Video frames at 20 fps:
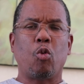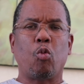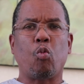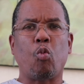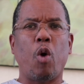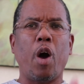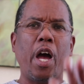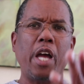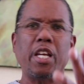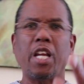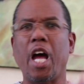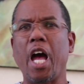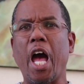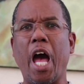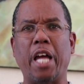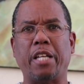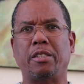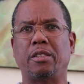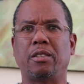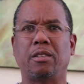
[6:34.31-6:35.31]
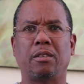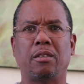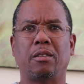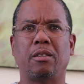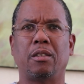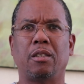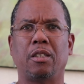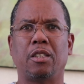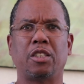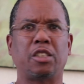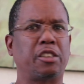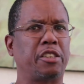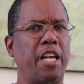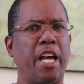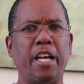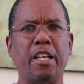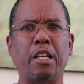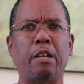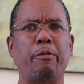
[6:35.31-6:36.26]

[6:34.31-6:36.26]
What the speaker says: why not stand